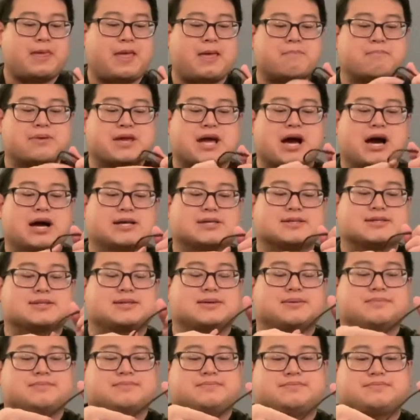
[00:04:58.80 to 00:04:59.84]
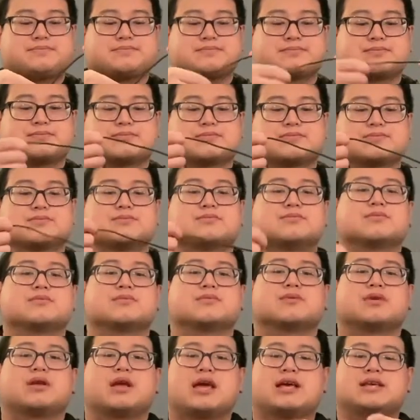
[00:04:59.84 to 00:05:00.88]
because
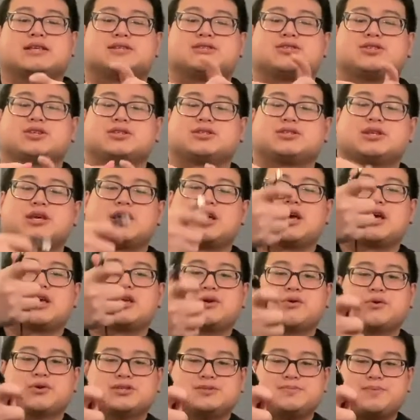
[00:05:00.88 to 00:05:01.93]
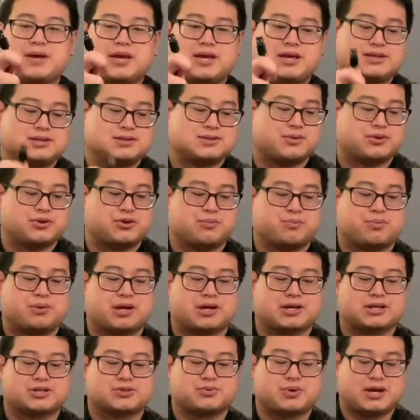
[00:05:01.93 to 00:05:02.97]
it's just USB, so you
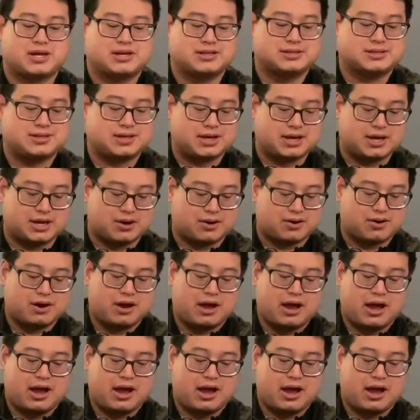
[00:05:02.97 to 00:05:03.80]
plug it straight into here,